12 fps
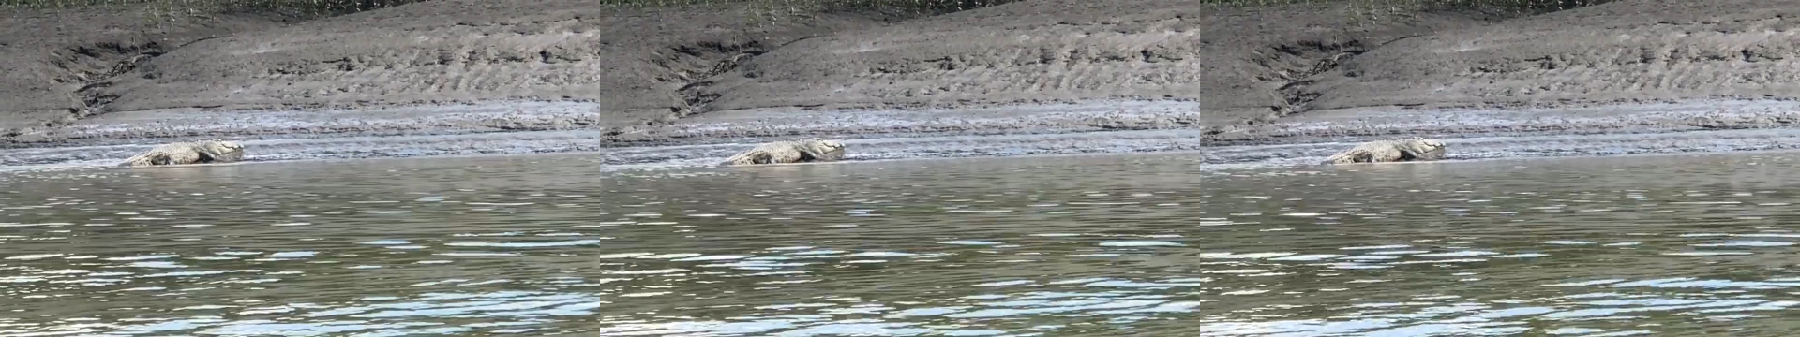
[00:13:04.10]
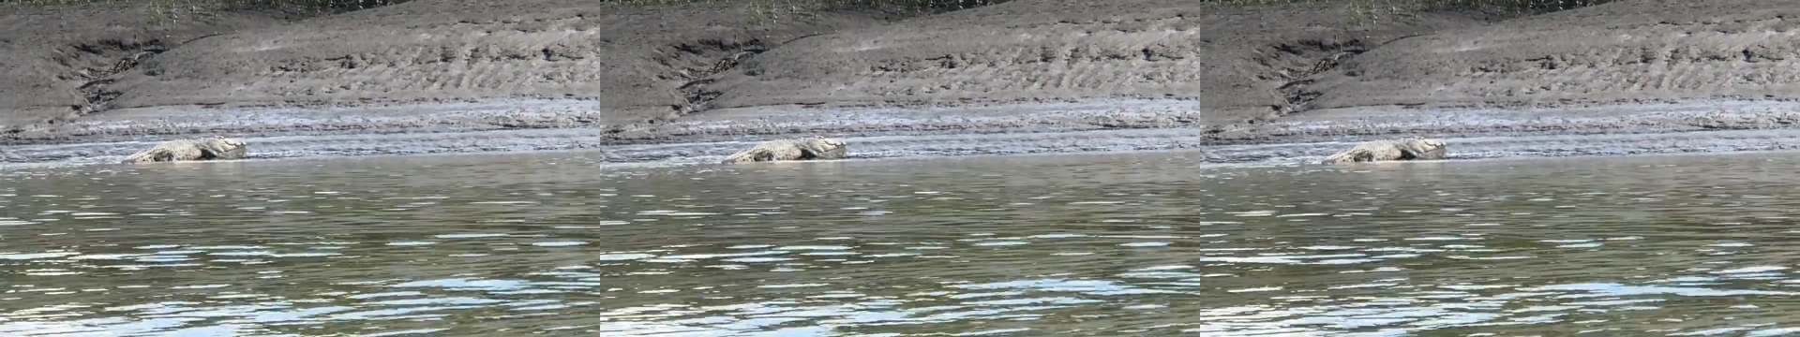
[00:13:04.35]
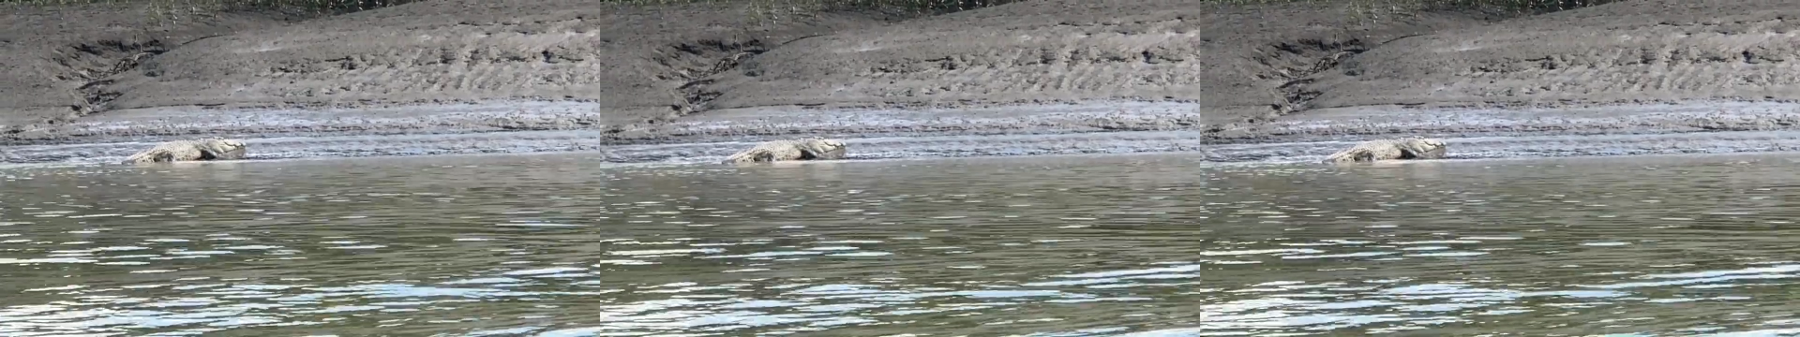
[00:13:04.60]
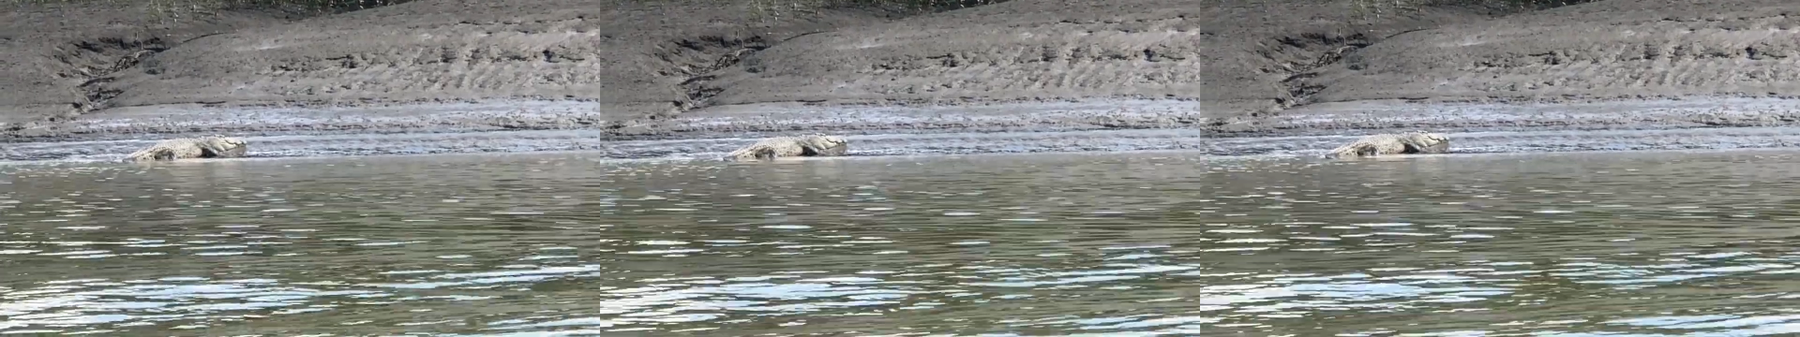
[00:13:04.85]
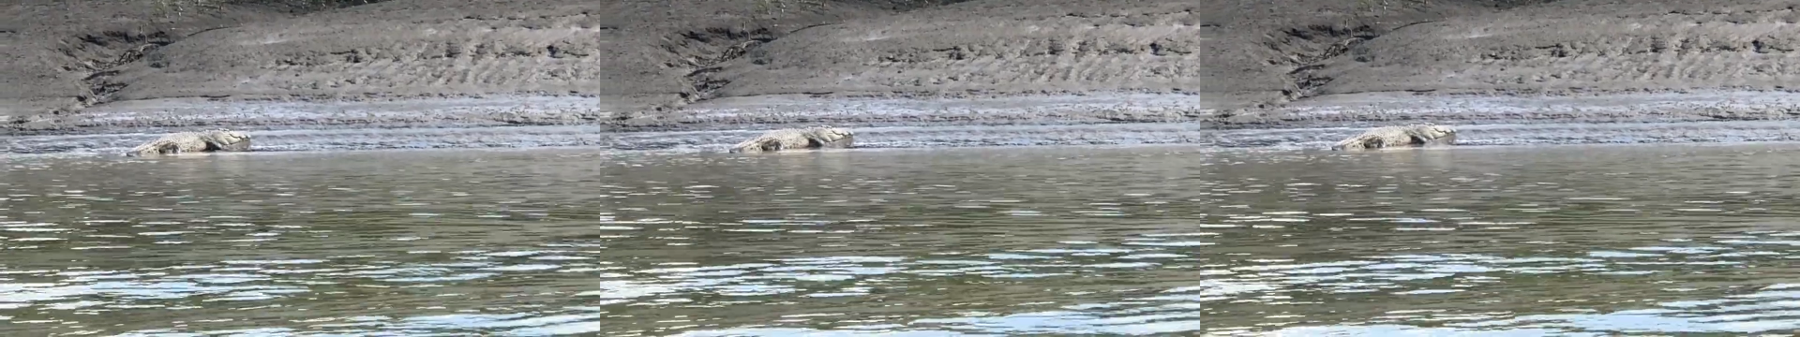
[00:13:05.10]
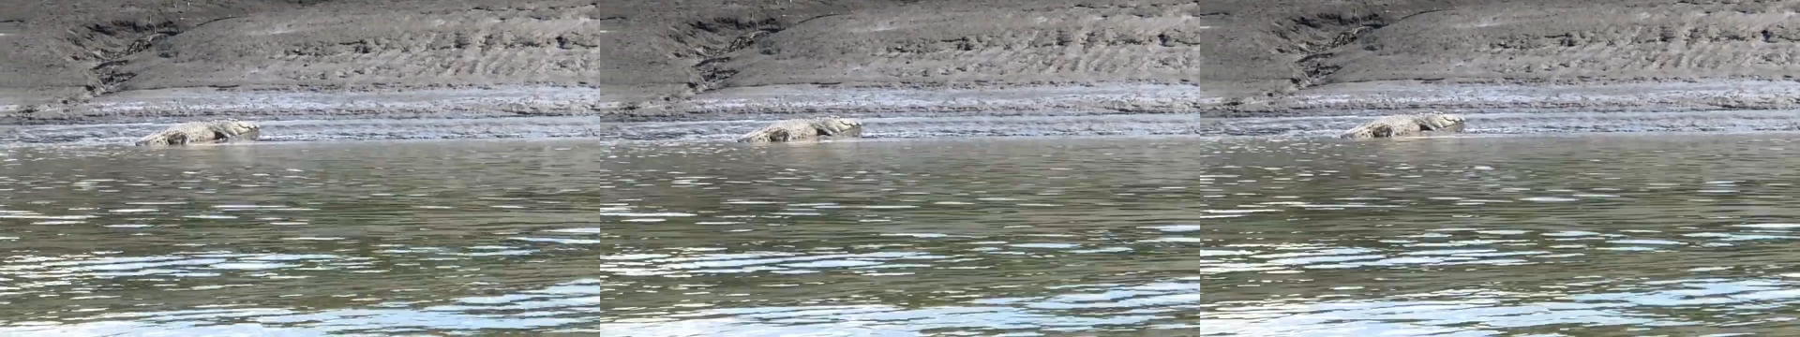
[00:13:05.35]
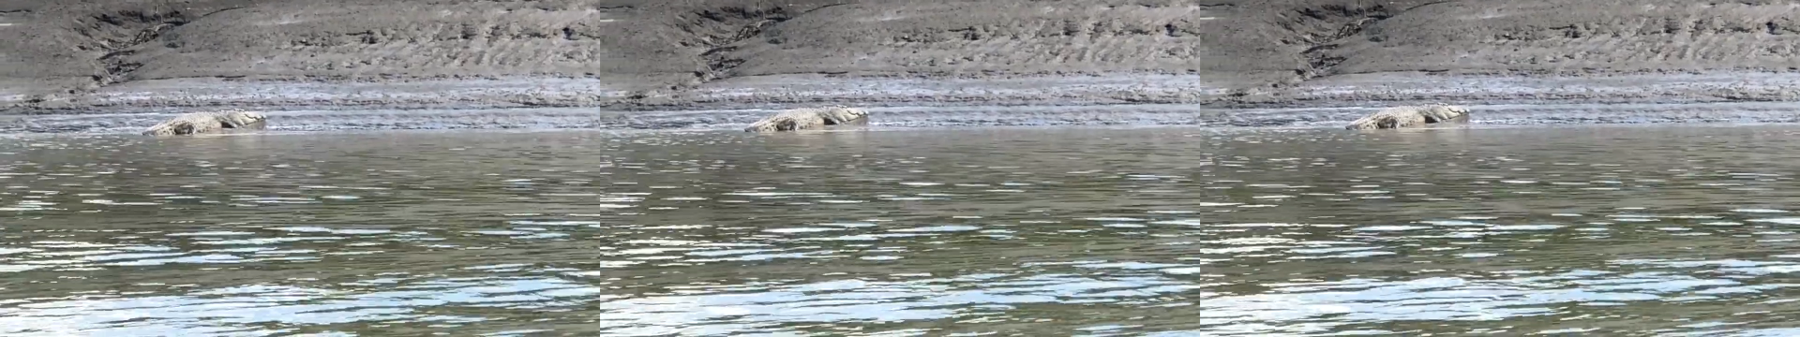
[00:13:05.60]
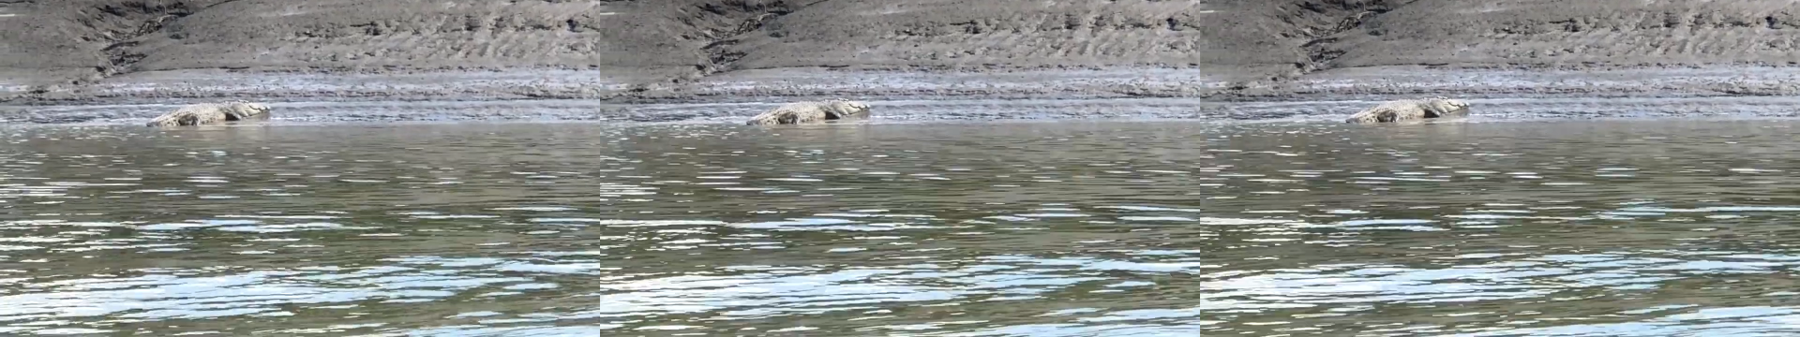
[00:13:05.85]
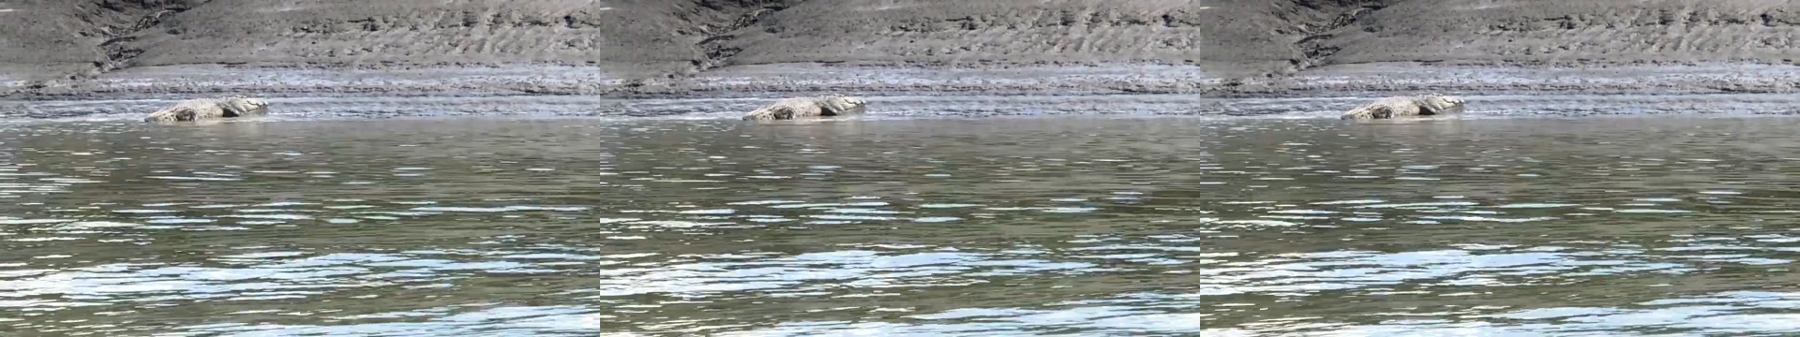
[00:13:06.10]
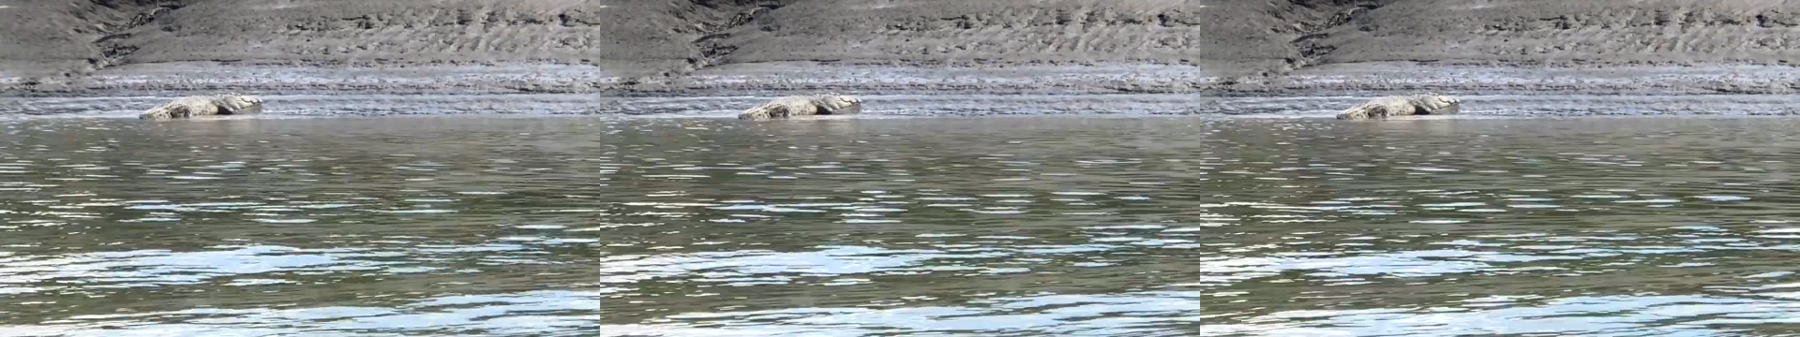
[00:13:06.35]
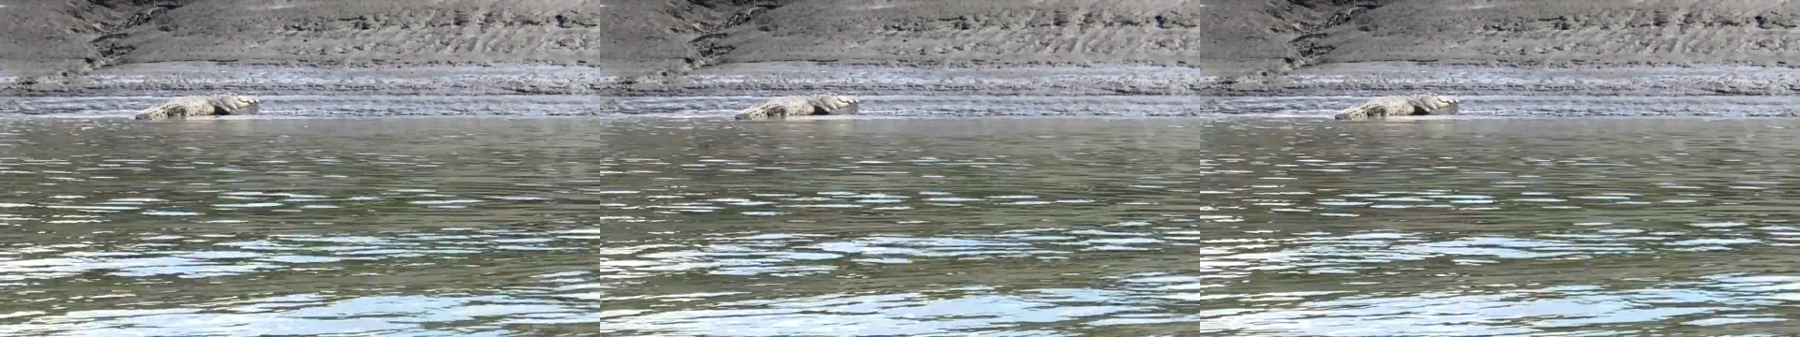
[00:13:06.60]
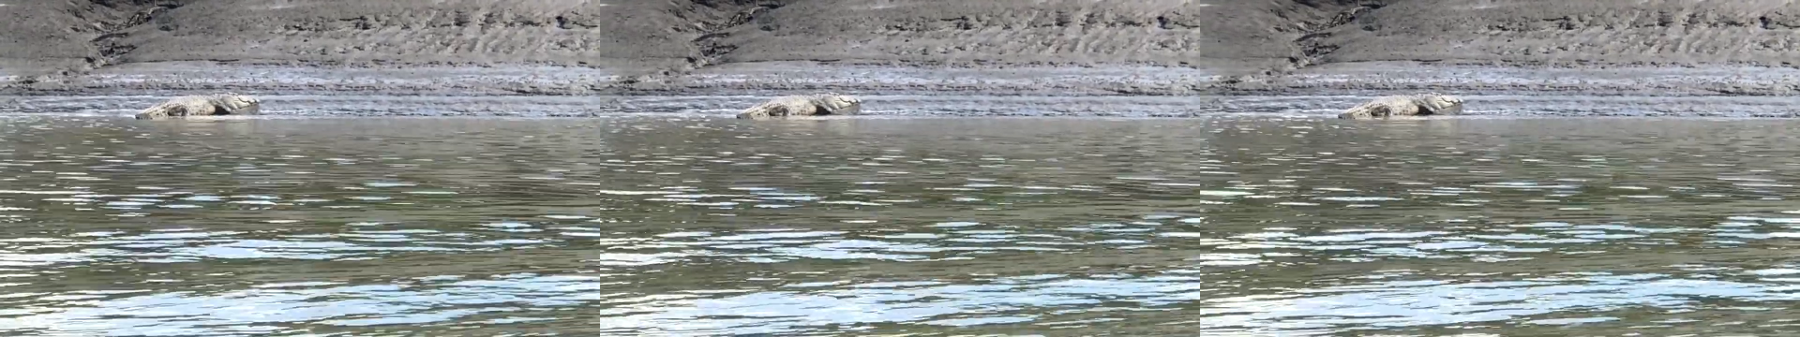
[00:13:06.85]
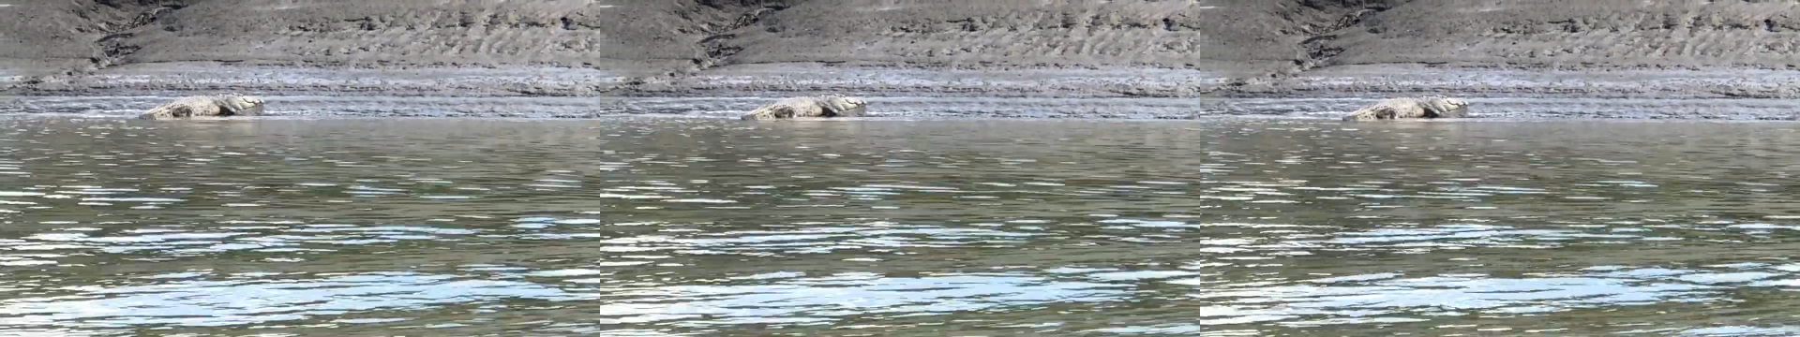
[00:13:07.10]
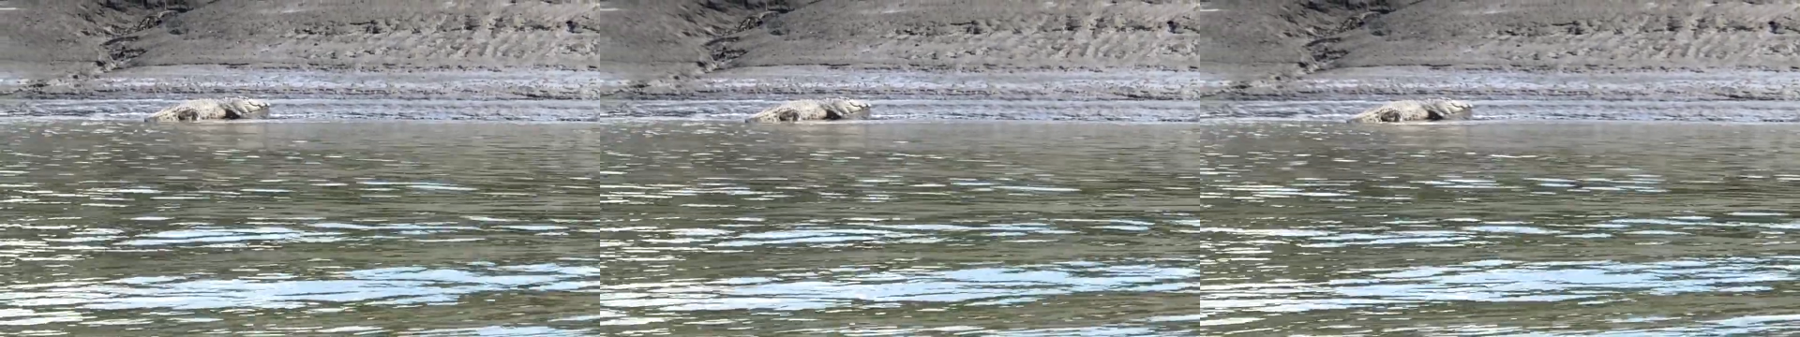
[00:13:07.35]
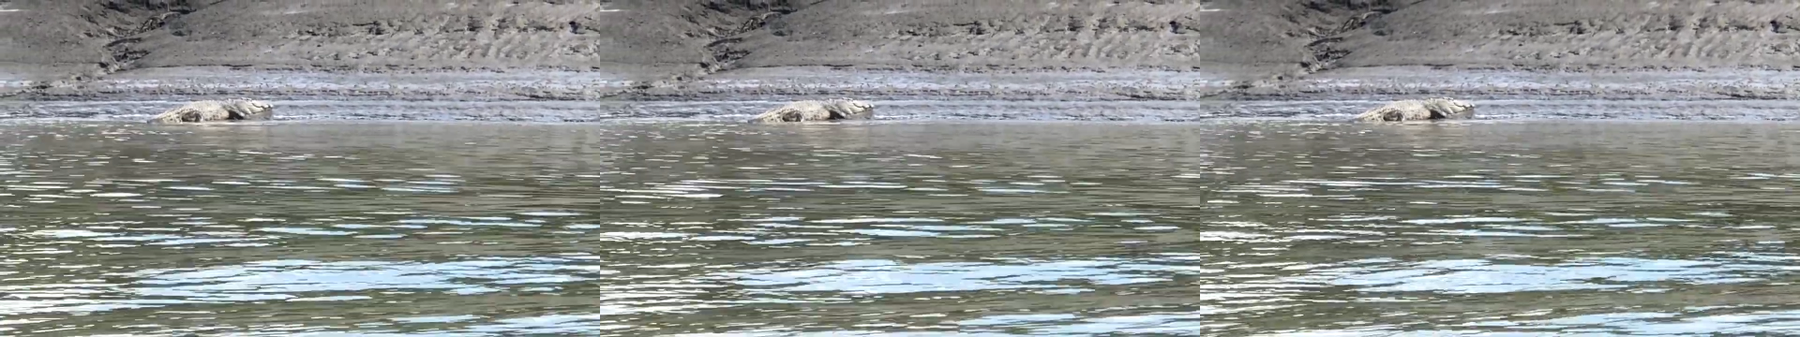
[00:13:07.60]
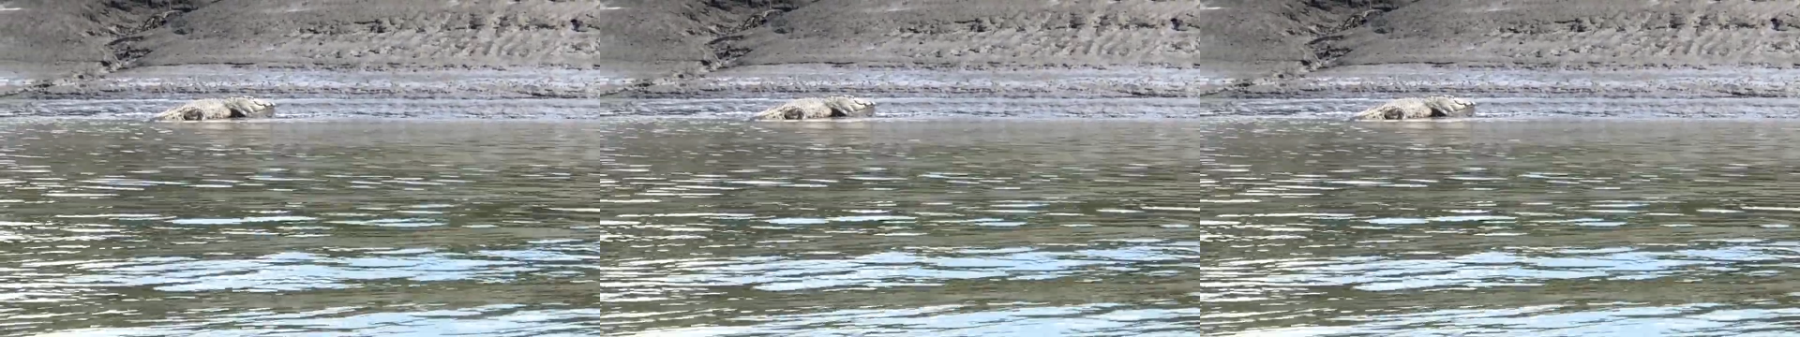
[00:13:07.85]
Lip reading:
Nobody's mouth can be seen.